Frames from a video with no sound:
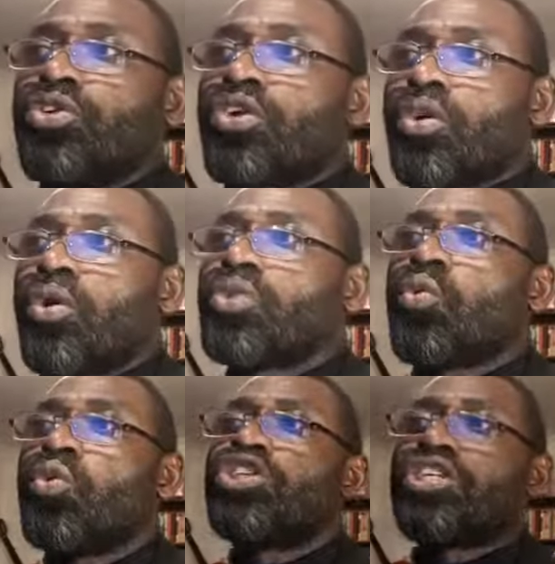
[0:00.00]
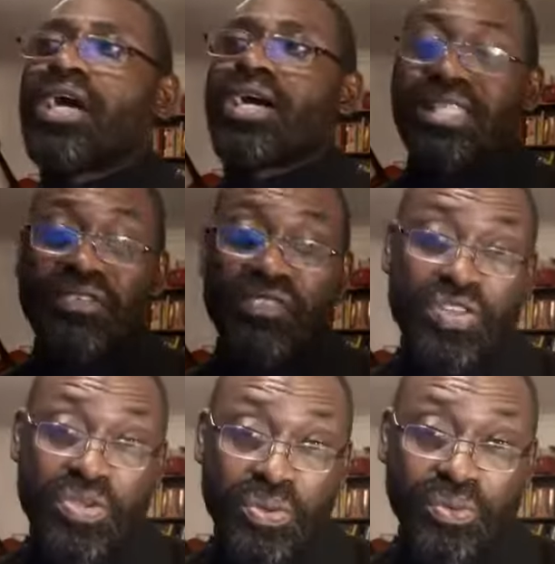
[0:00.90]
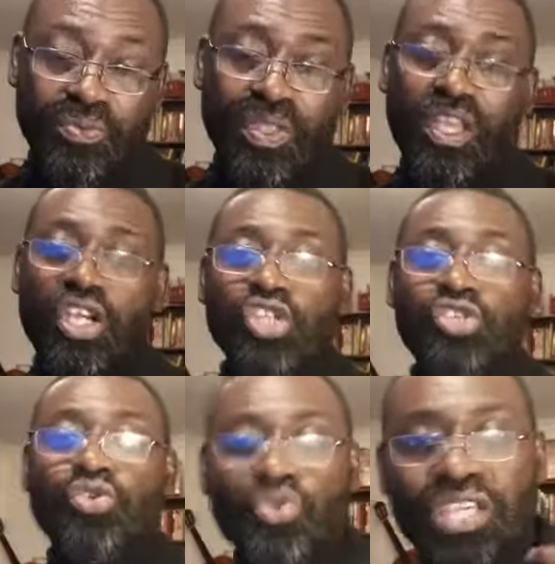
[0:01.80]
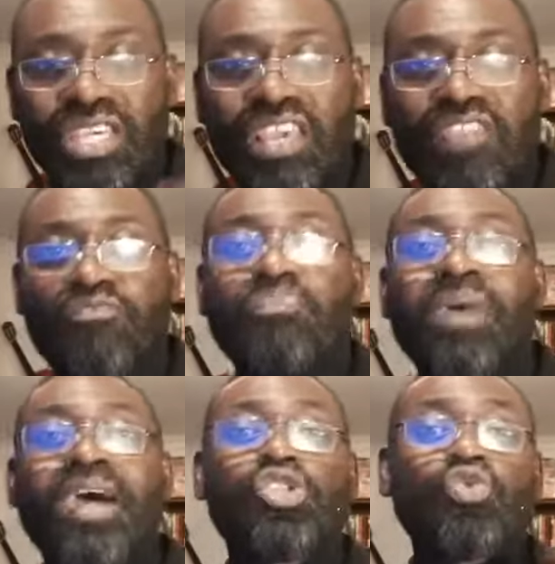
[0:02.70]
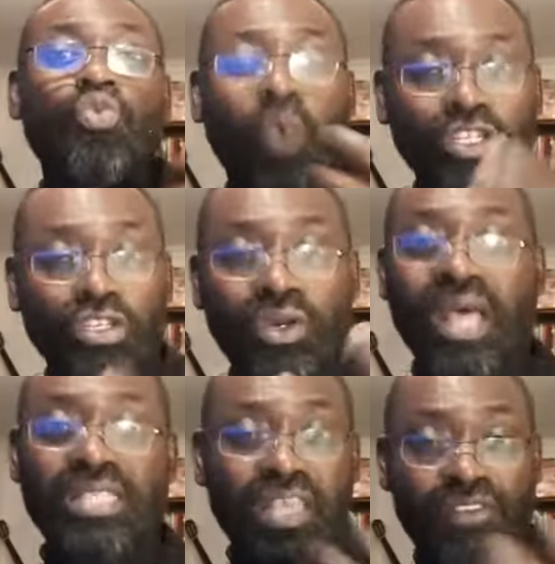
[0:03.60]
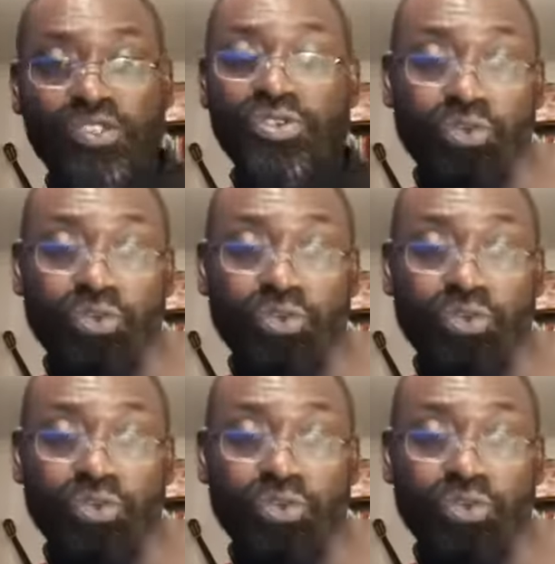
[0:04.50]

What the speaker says: God, which he has given you. So you give part to what God has given to you